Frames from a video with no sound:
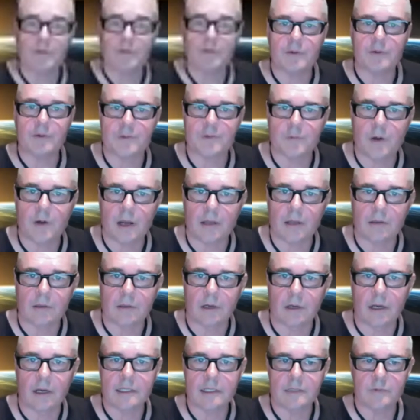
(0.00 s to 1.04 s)
Michael and I,
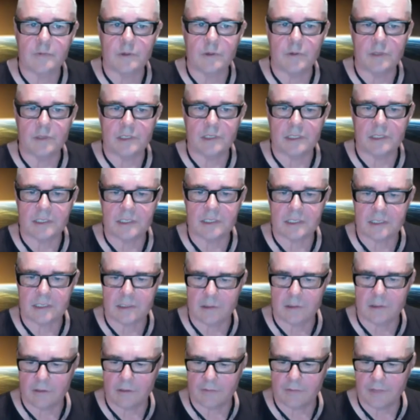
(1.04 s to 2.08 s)
because we were just
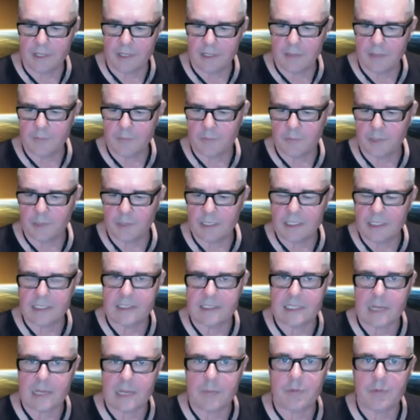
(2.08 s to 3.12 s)
sort of completely
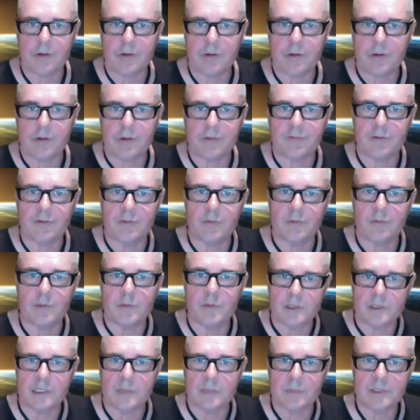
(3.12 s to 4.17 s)
separate from the
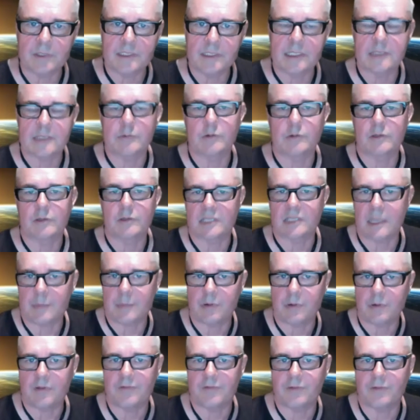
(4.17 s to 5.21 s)
music business. We were
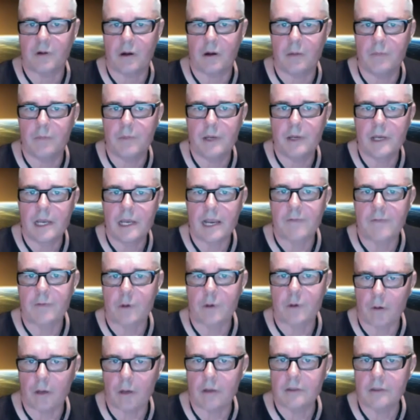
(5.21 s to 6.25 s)
separate from
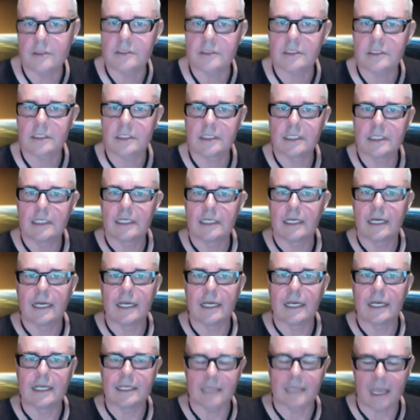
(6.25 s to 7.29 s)
everywhere else.
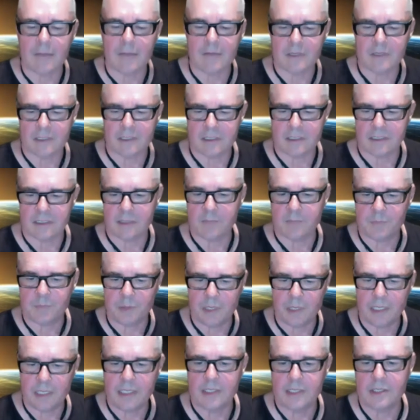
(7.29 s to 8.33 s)
It gave us this
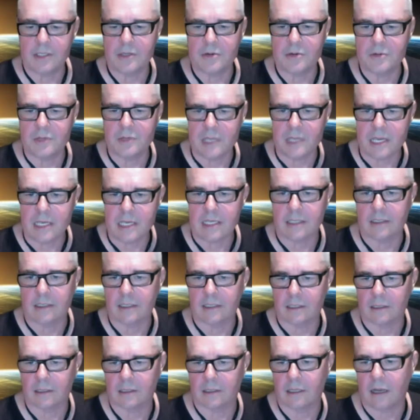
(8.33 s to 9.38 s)
completely unique
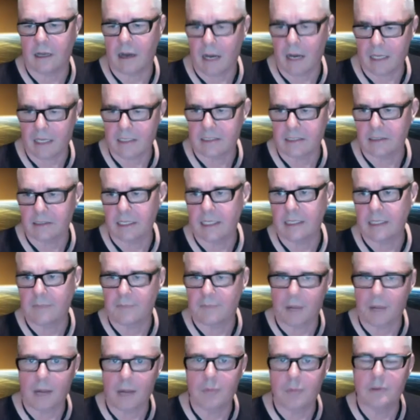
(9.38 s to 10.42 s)
little isolated
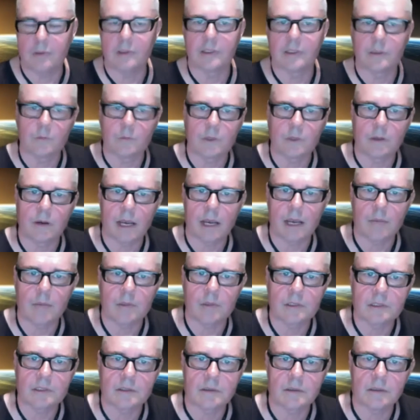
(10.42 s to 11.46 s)
bubble that we were able
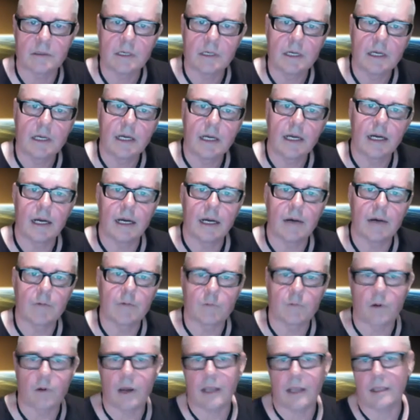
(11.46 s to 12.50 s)
to
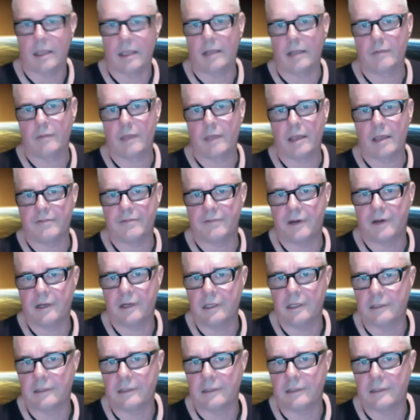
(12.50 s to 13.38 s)
write and have fun in.